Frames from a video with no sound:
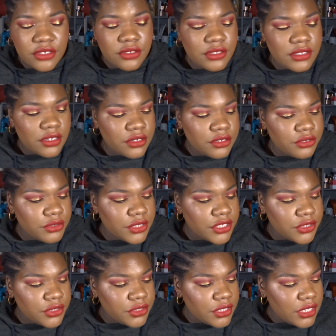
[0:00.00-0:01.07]
Dark
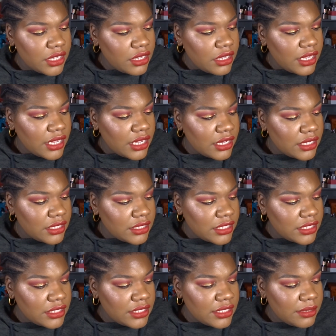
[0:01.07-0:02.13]
Treasure, and
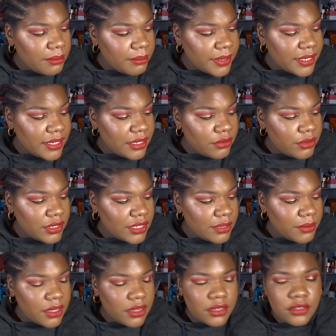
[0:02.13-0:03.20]
it's the matte liquid lip
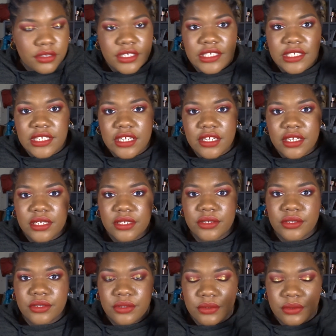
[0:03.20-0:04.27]
color in the color
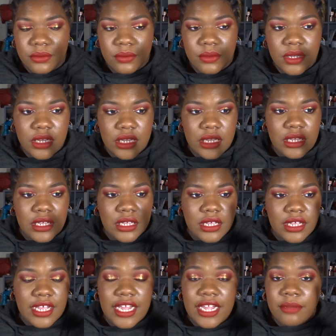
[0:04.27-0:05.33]
2.
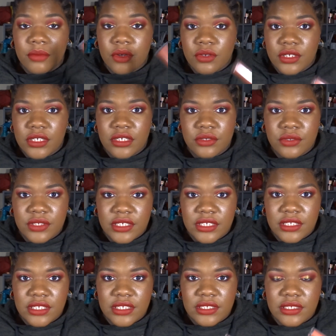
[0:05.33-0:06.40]
I'm only using
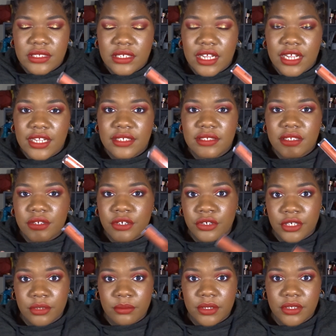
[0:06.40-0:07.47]
this as a
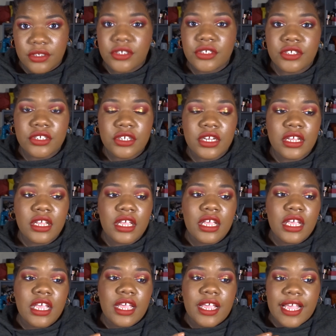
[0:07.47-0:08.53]
cream blush.
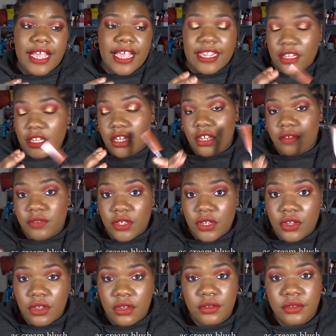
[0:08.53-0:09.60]
I love the
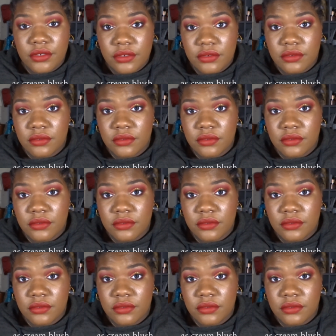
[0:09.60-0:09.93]
color.